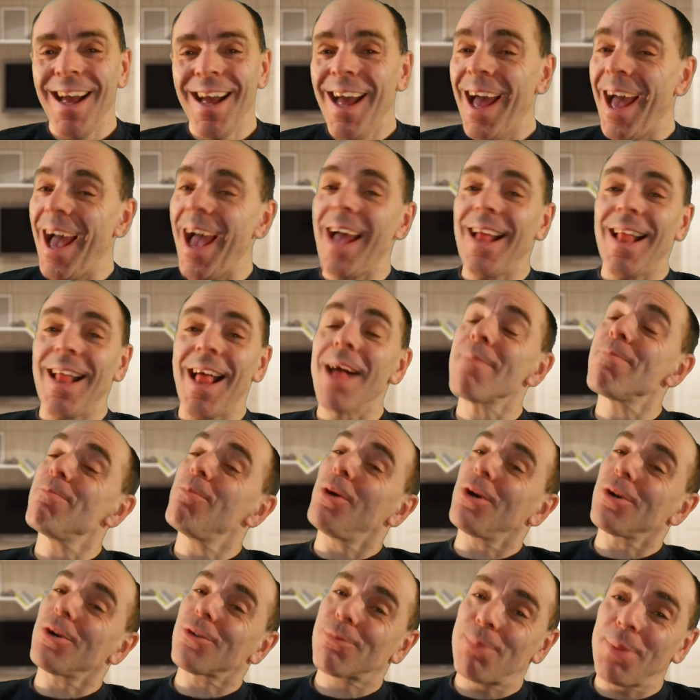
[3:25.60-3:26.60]
And that
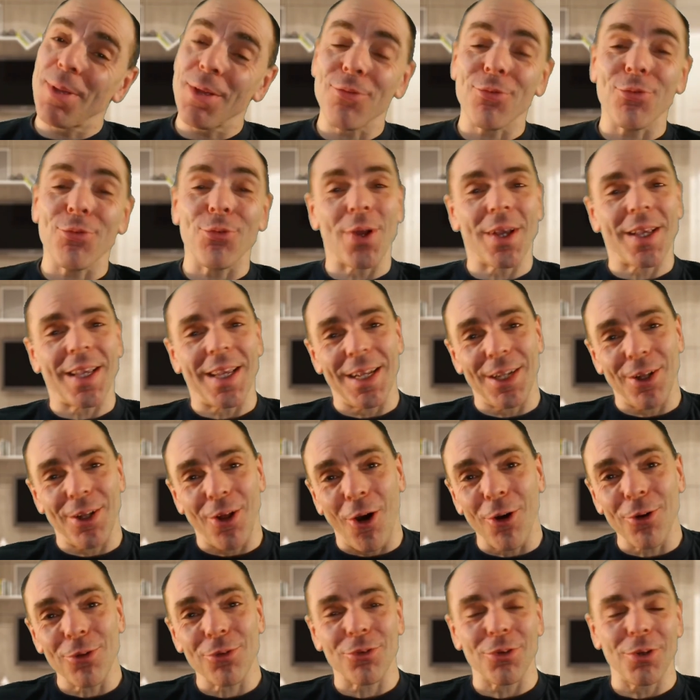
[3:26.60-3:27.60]
must be freaking
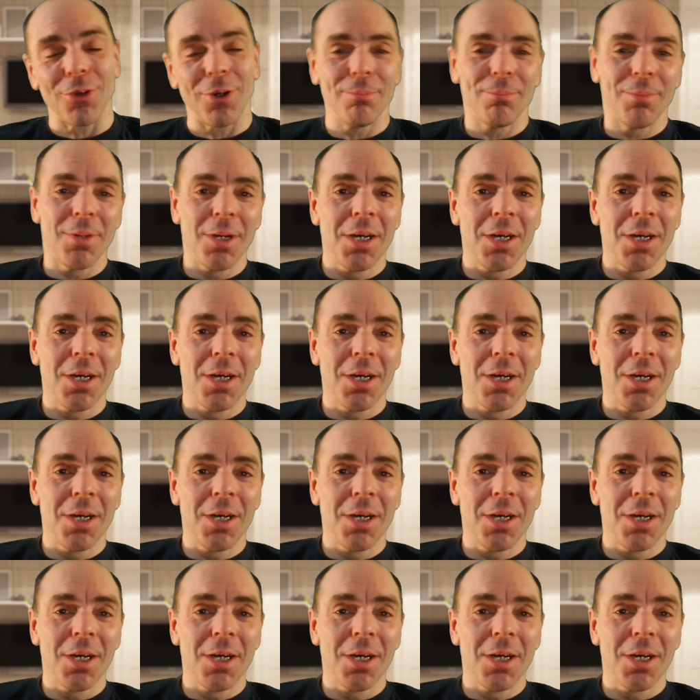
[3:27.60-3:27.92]
awesome.